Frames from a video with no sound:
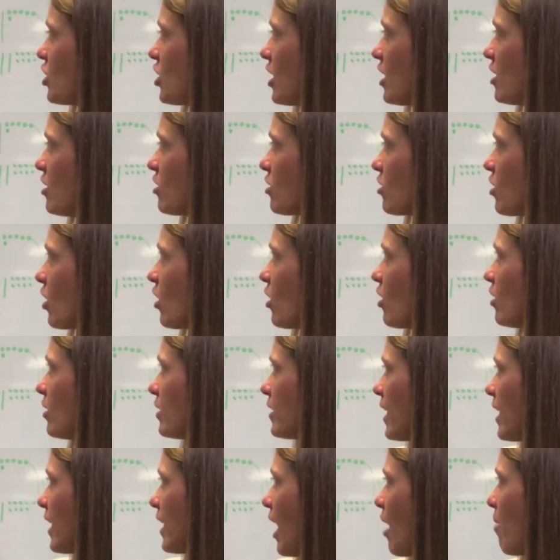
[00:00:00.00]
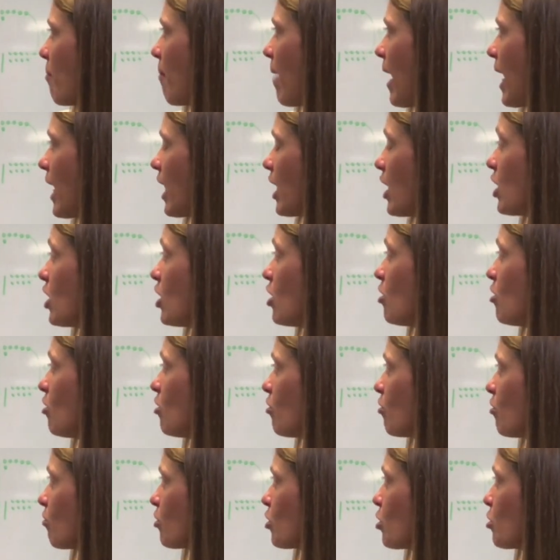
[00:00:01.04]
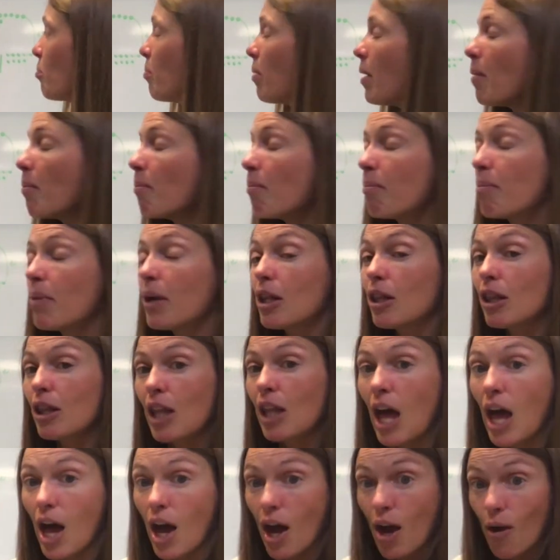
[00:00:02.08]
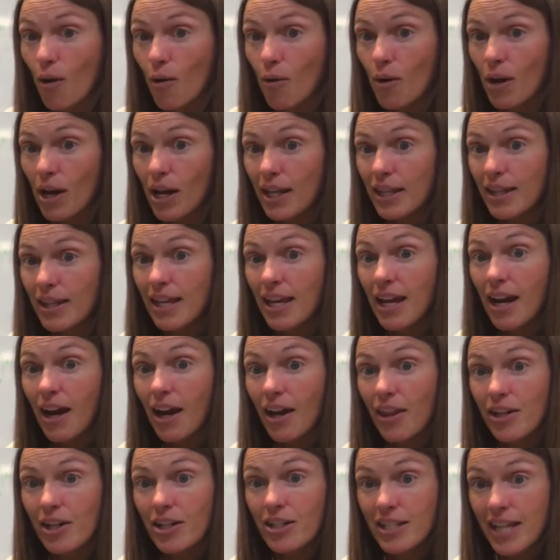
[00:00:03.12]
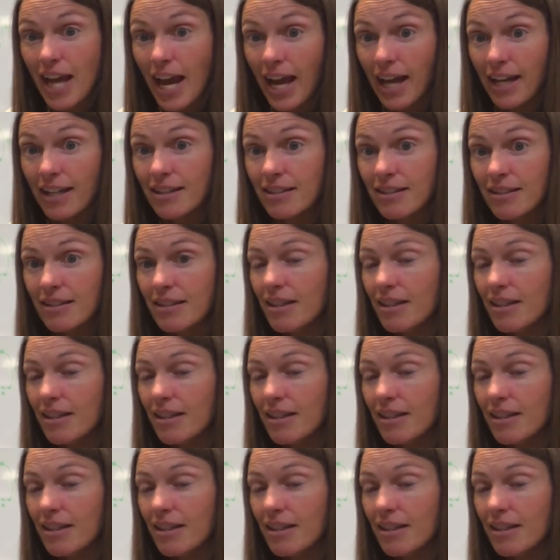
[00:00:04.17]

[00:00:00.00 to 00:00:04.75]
circled it and made a new group below the other 10s.